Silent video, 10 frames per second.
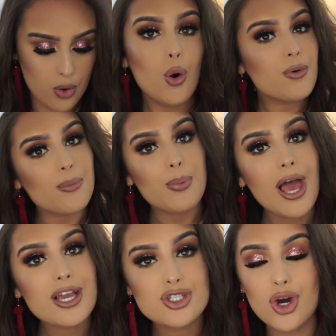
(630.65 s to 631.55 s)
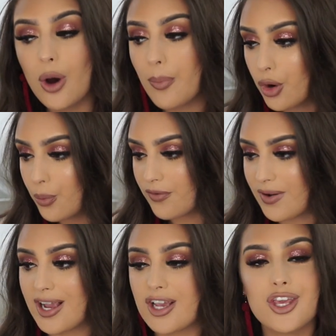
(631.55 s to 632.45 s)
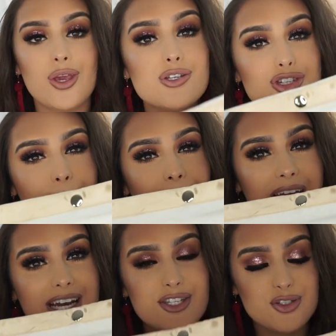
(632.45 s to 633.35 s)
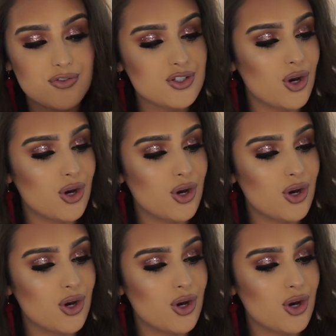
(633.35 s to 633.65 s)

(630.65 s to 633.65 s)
or with a black top, or with like a cute champagne sort of